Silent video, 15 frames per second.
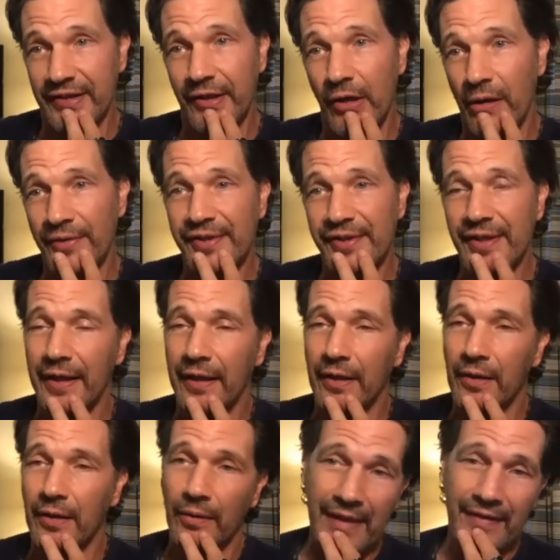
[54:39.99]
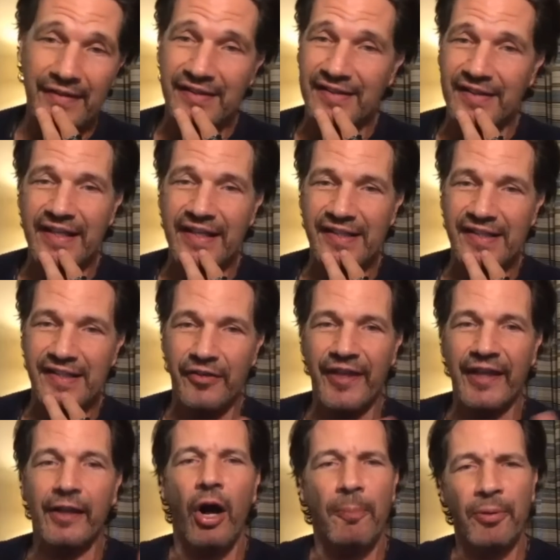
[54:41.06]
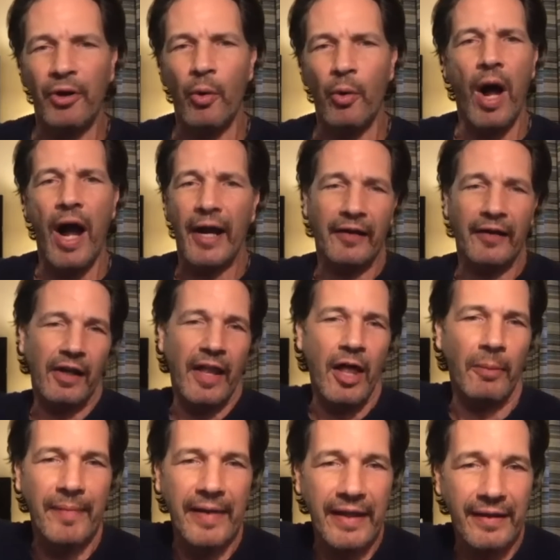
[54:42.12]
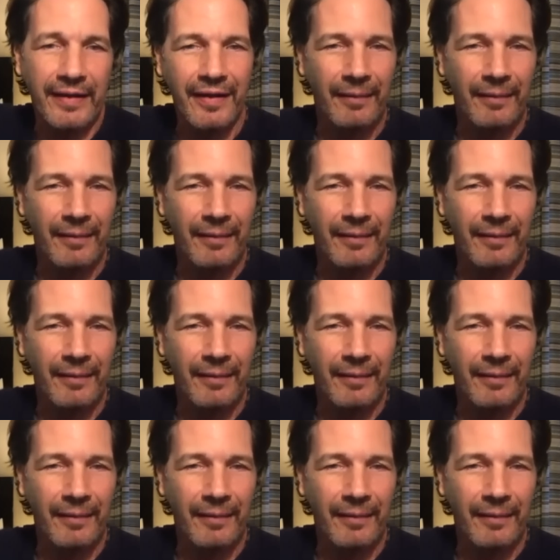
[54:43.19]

I was like, going, man, this isn't easy. You think, oh, put a wire, that'll help me.